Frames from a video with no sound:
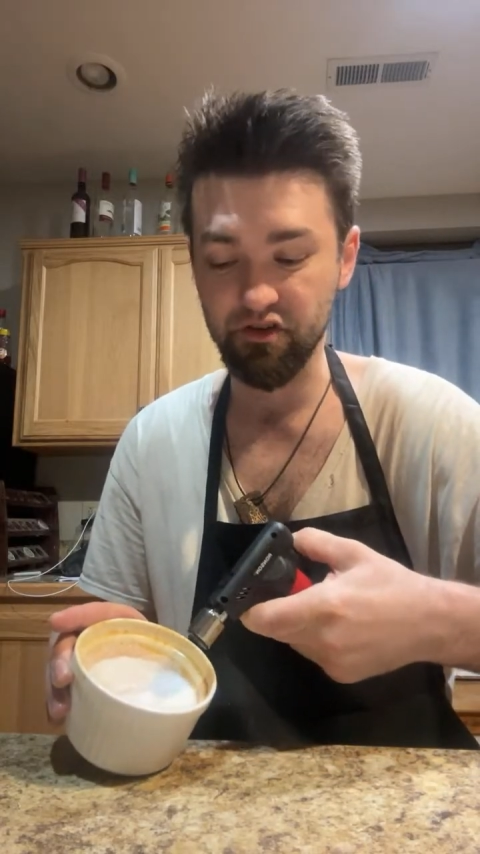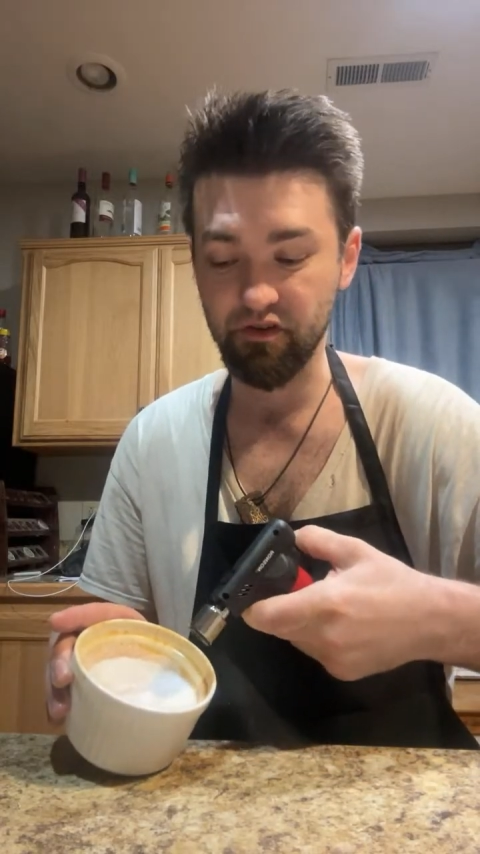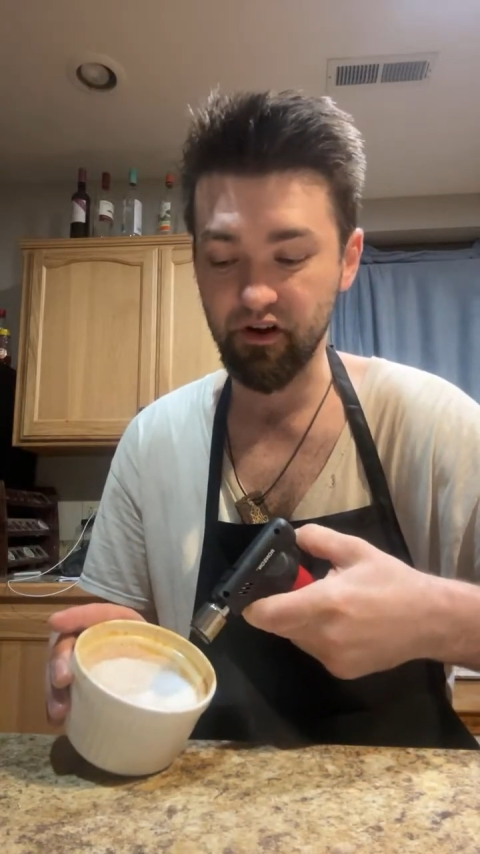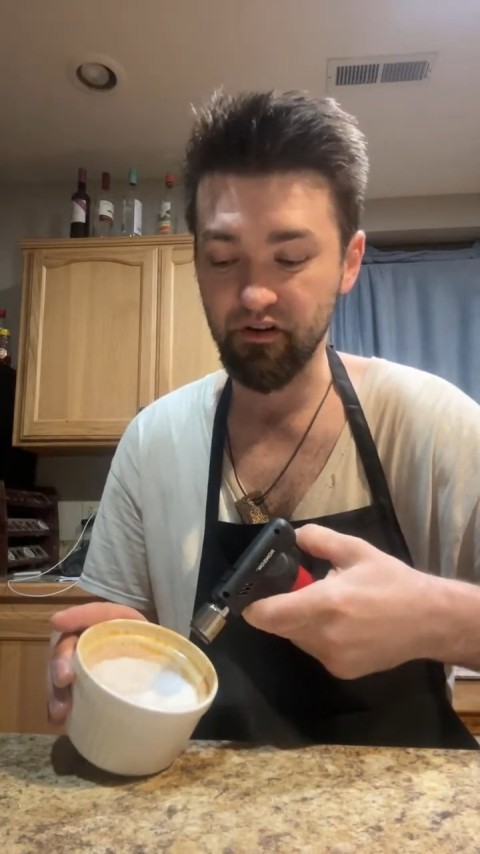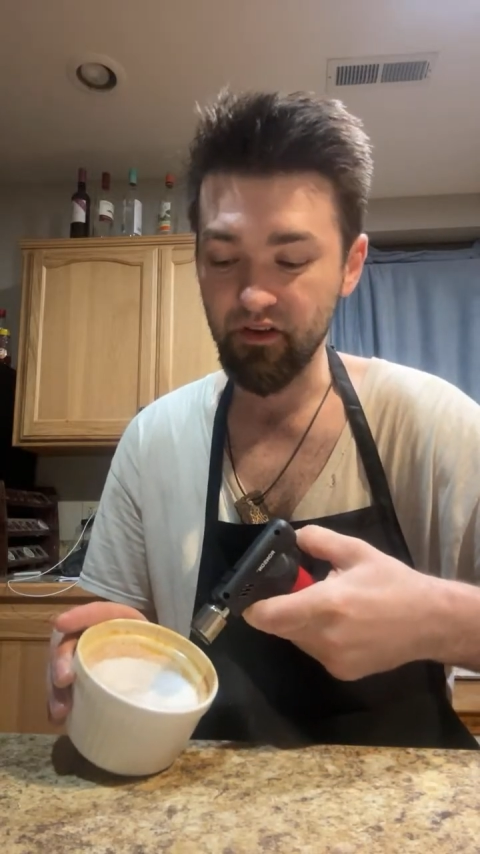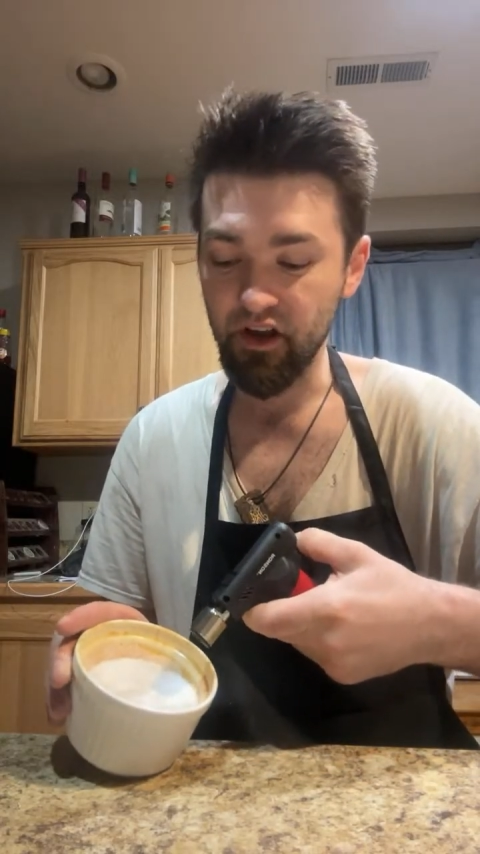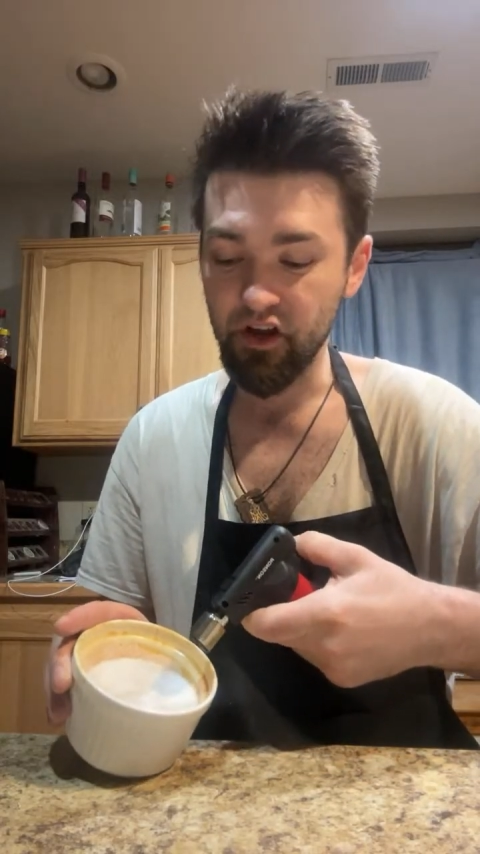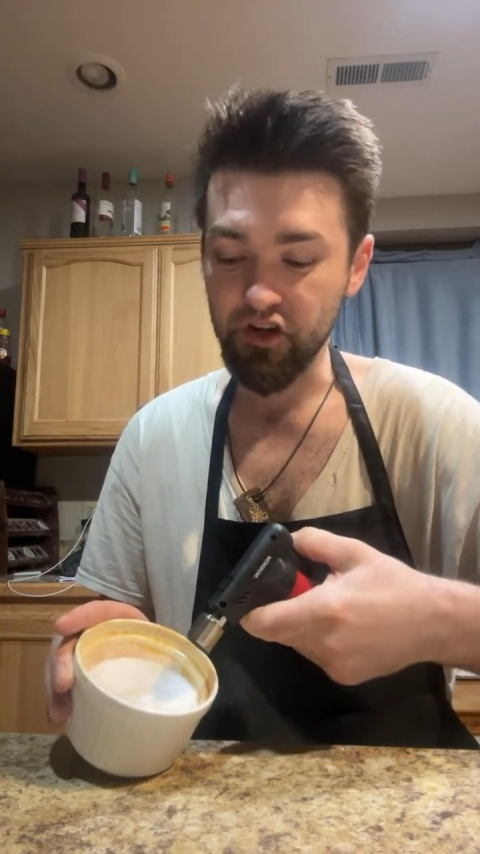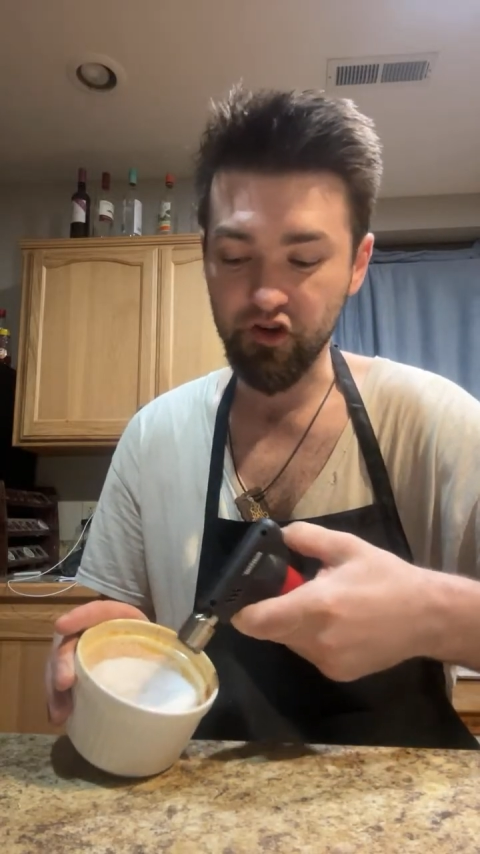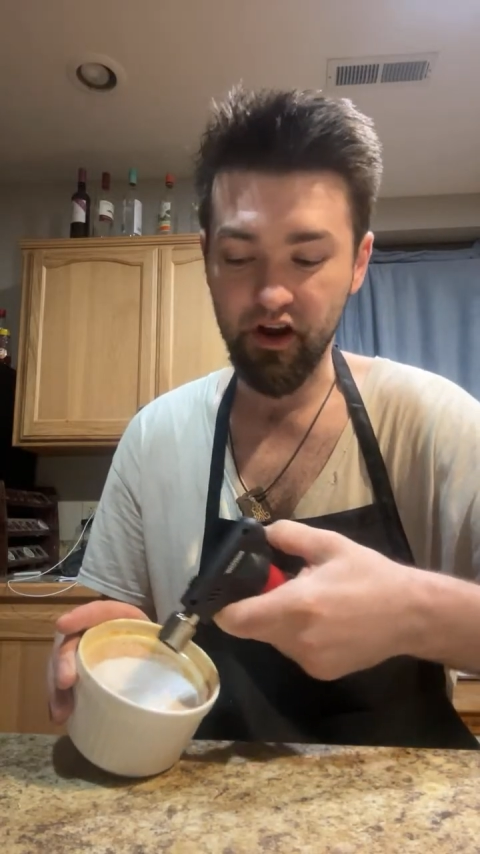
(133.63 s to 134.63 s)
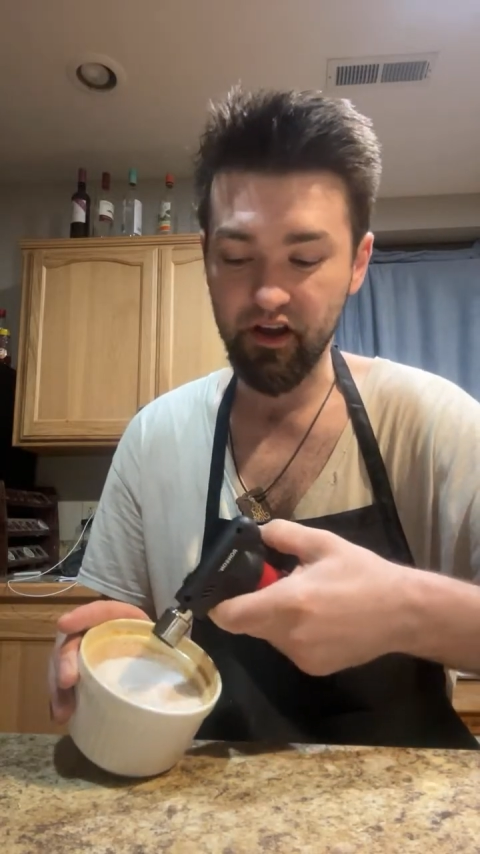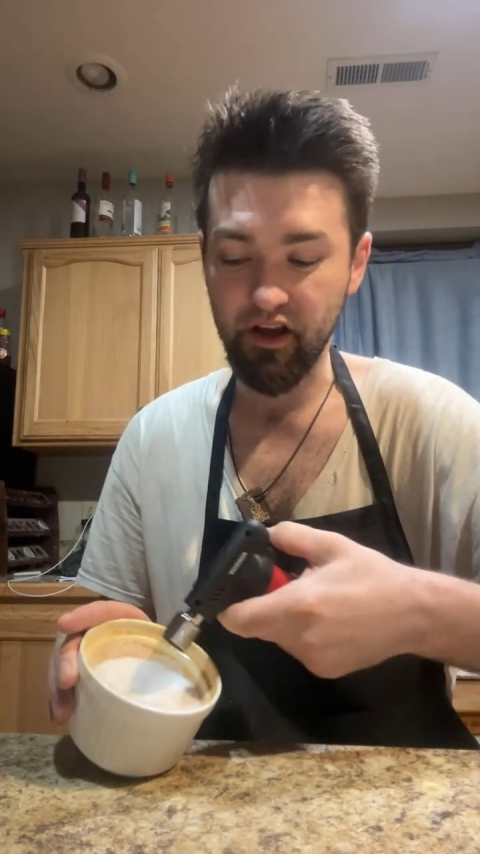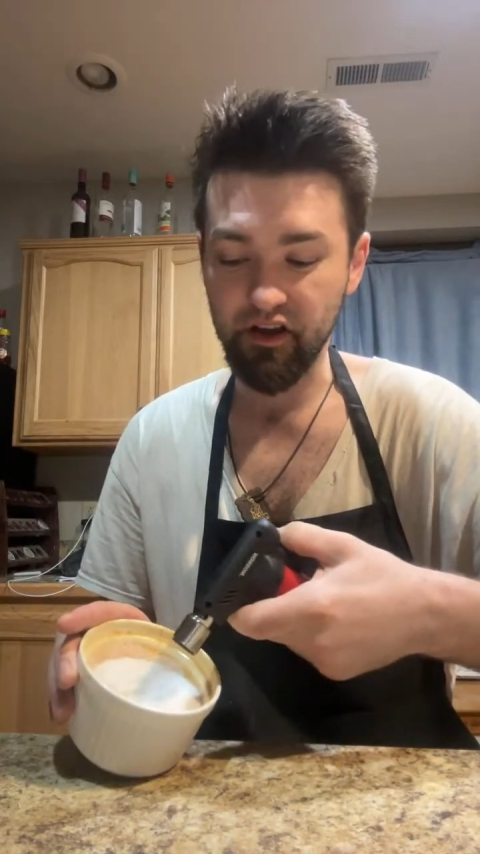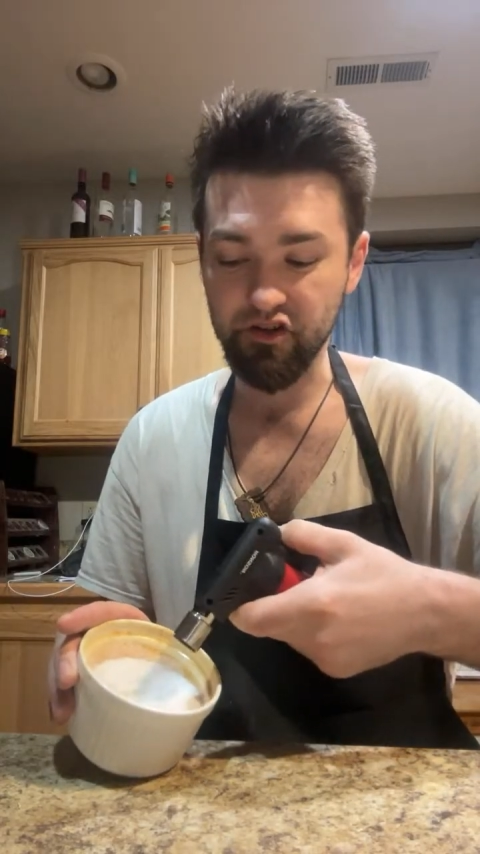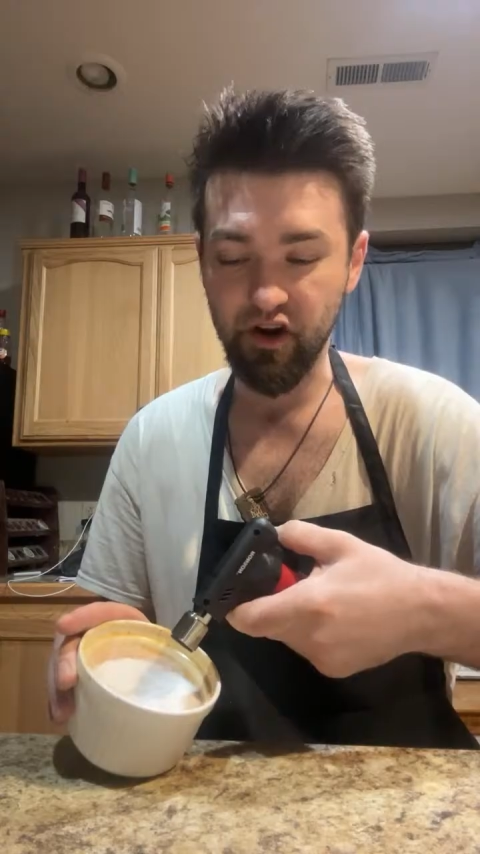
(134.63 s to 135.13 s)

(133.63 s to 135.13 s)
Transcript: layer. Try to